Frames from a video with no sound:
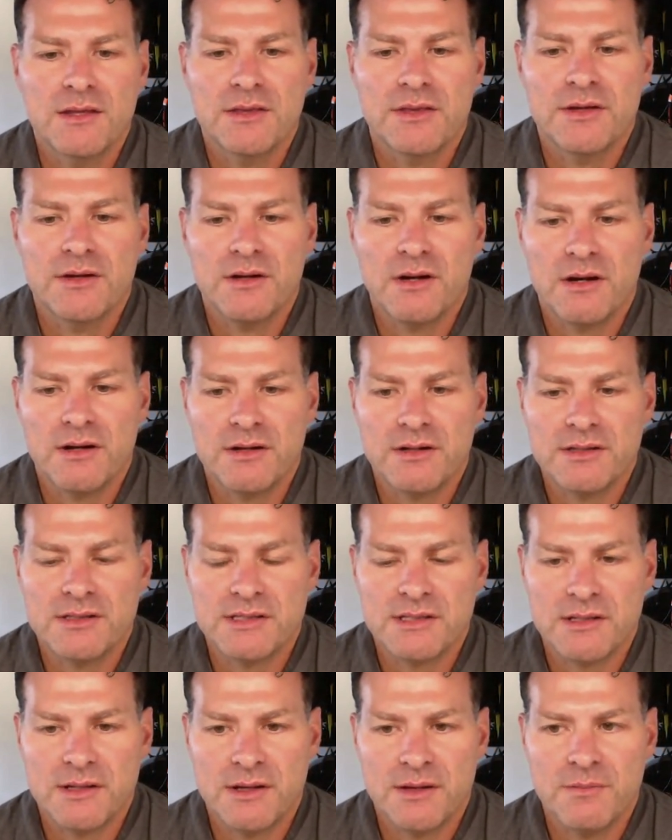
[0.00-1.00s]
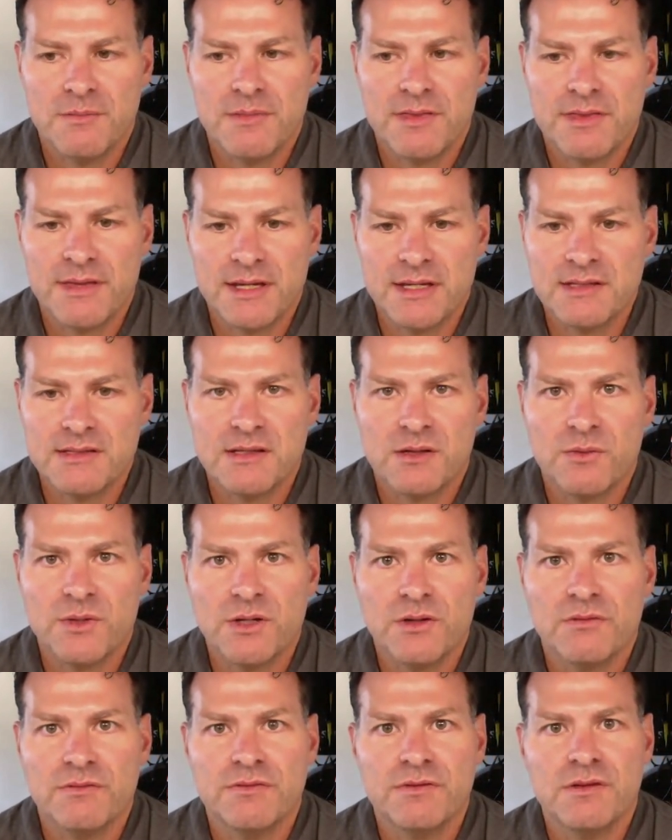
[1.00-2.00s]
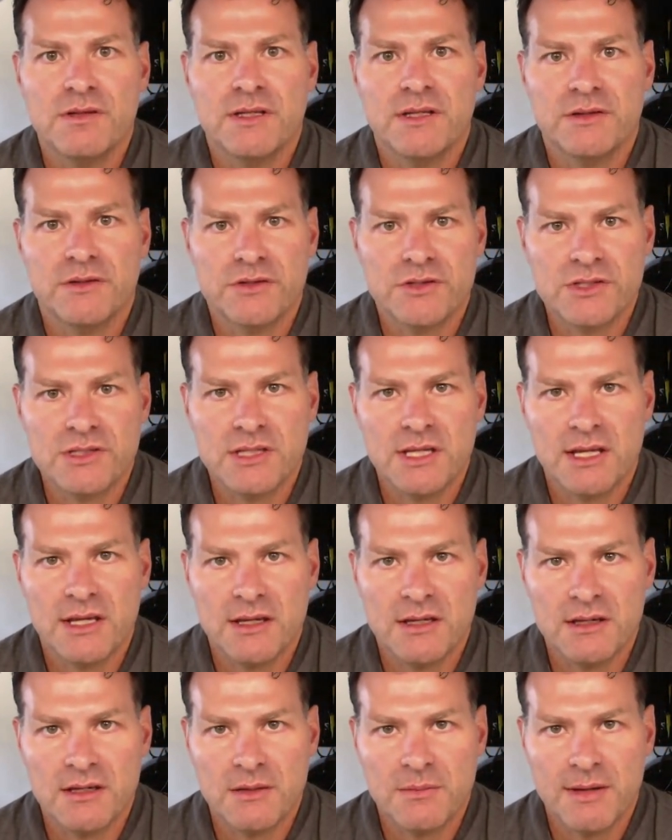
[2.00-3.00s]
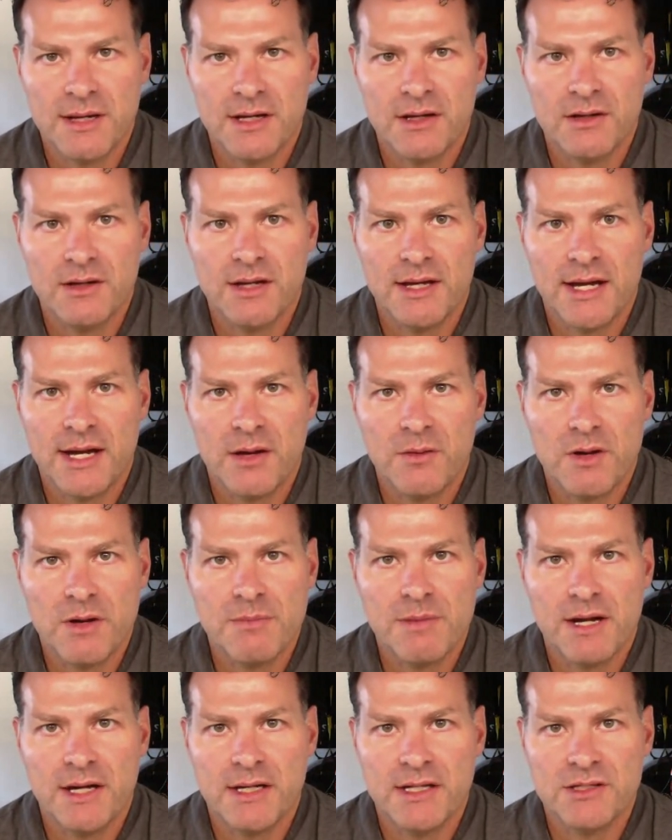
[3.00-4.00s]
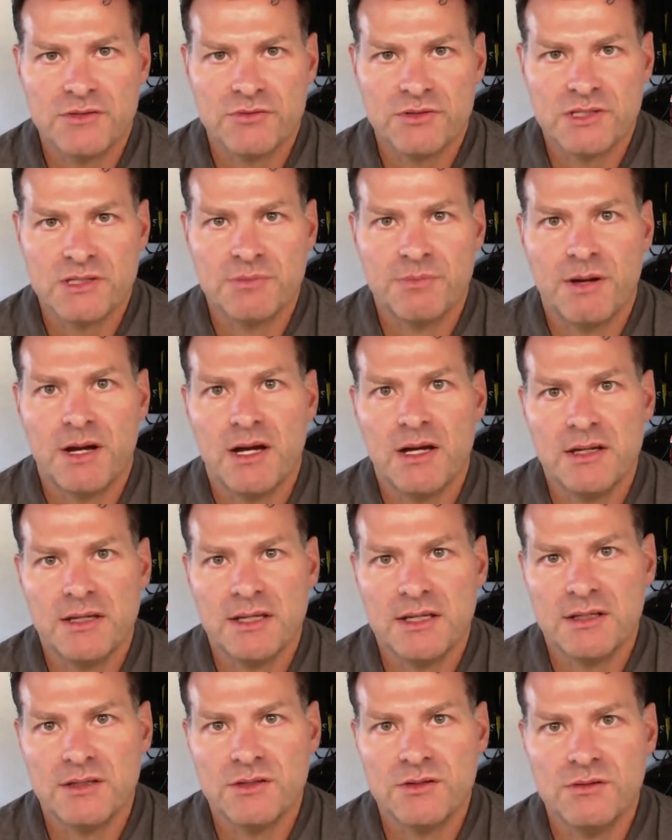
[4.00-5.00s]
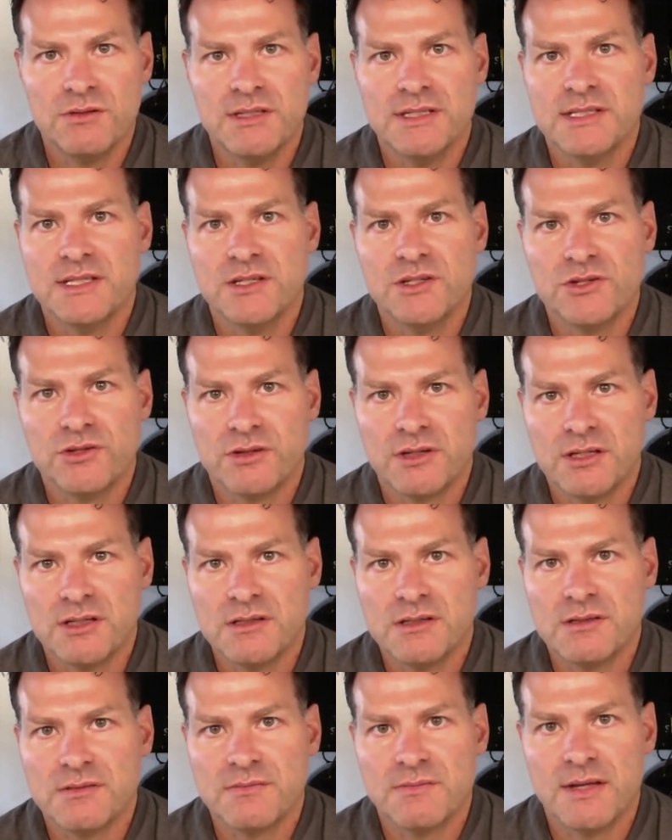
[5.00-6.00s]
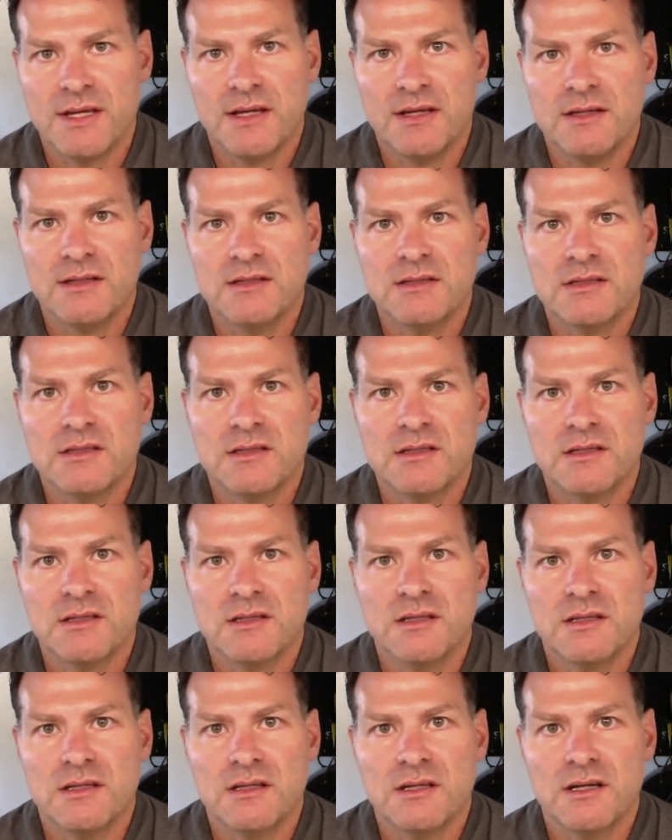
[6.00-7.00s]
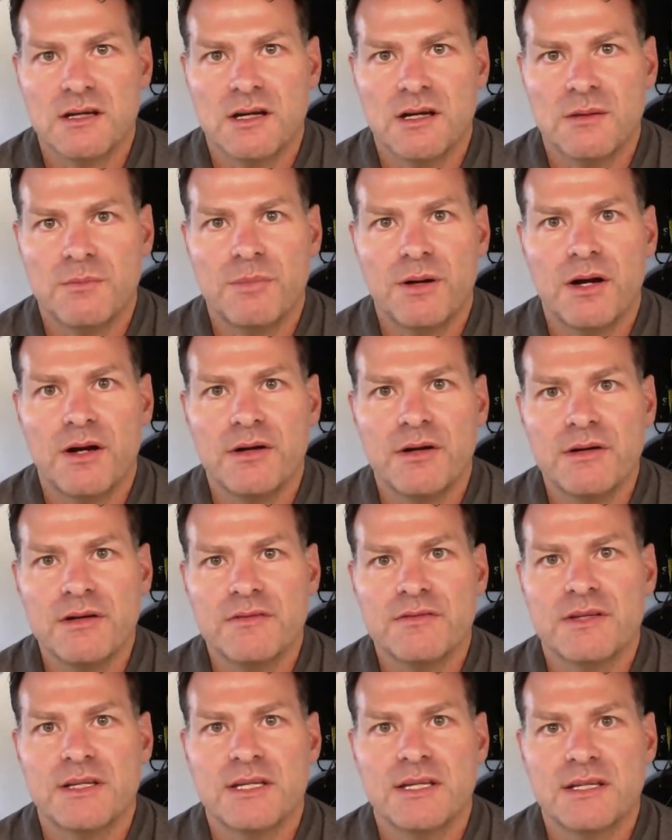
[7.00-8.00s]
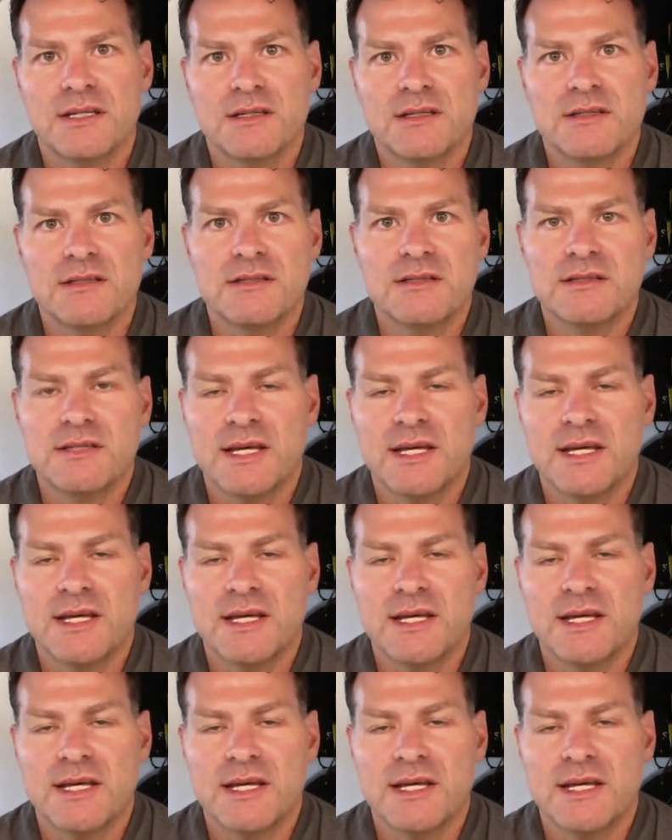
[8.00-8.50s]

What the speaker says: there are some things that we don't fully understand about how our body's responding to these injuries. And part of it is